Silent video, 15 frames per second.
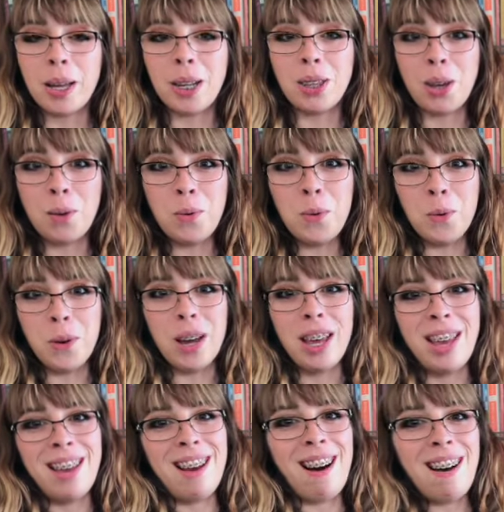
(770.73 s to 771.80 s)
And I thought, ooh, a
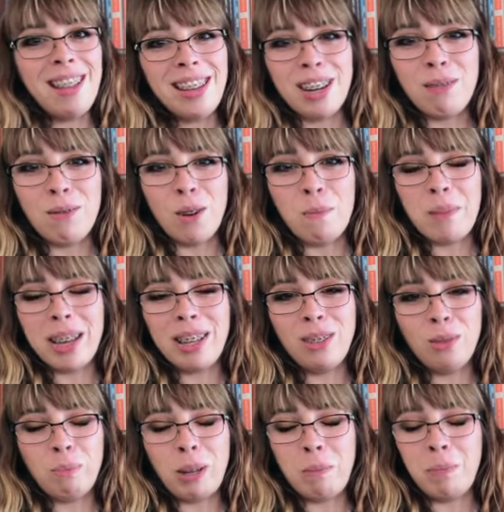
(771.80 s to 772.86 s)
holiday
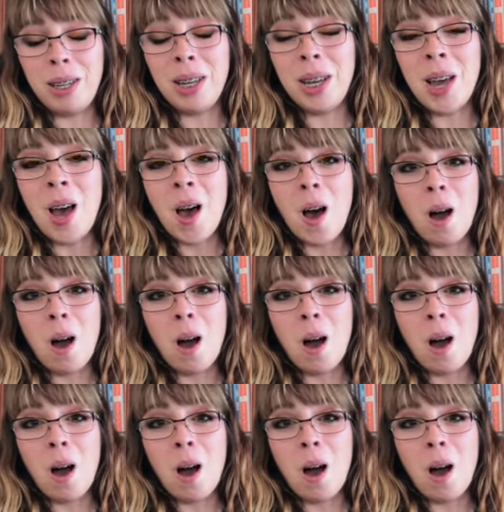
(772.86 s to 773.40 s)
romance might be